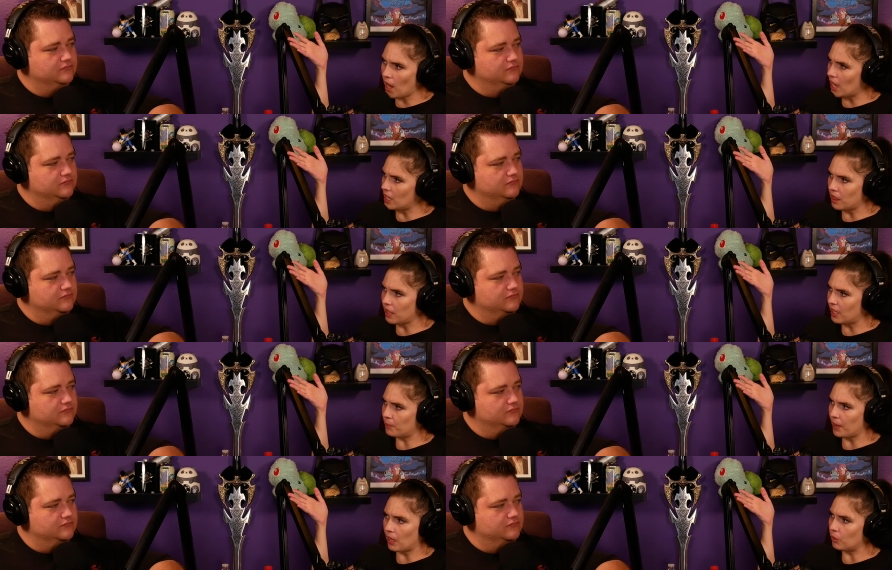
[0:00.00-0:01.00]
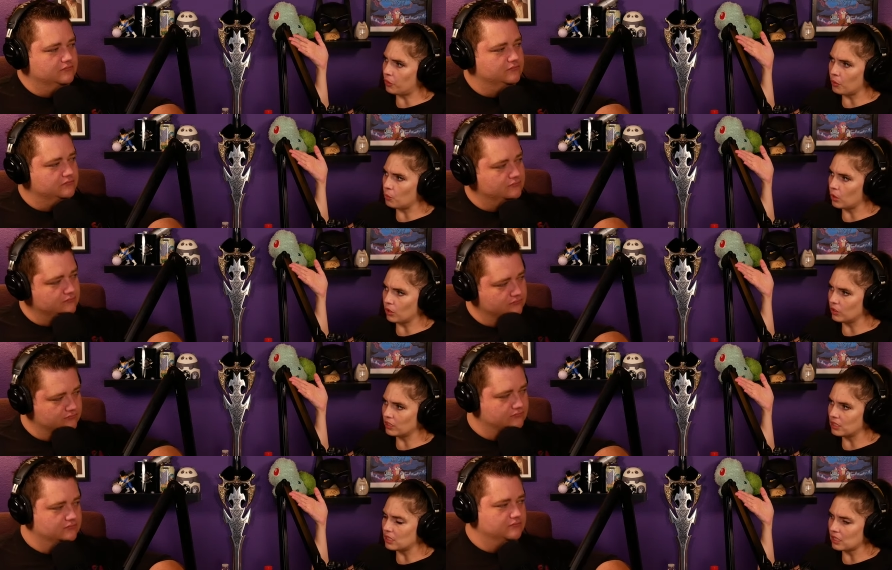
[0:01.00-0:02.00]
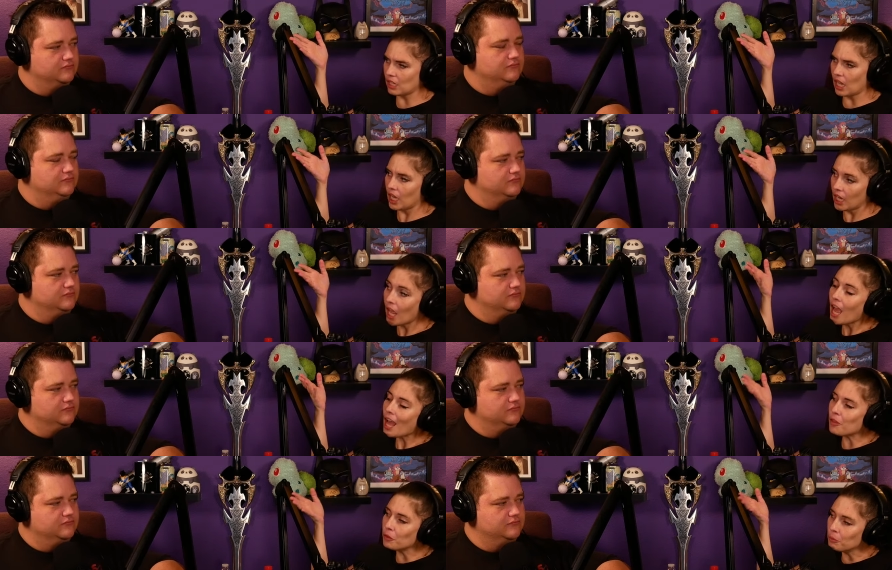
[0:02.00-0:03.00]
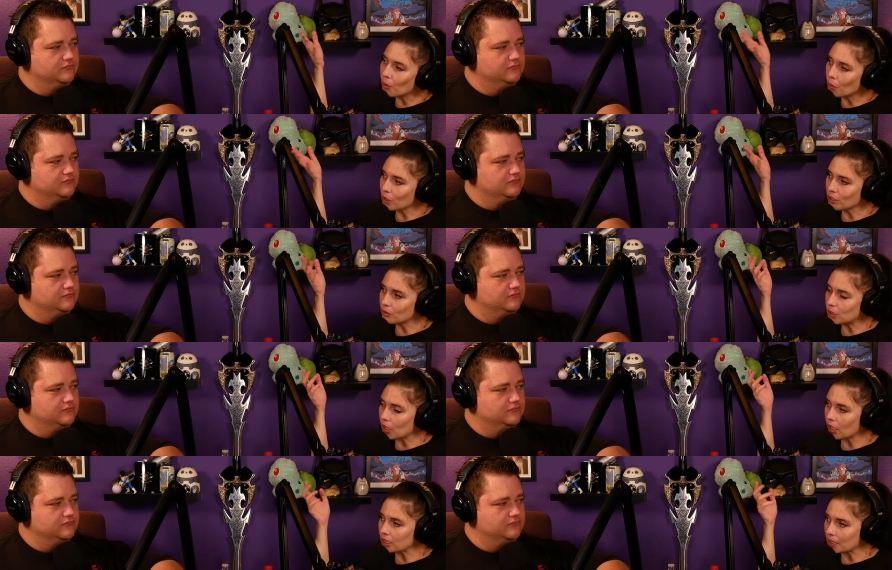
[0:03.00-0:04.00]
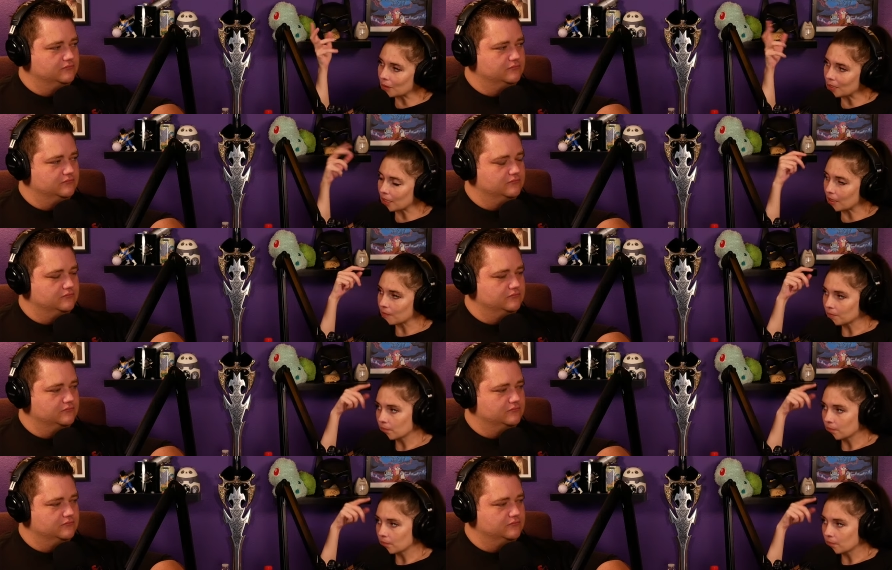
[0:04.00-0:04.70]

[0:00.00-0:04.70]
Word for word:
Speaker 1: way to think about the world and society. And the more you talked, I was like,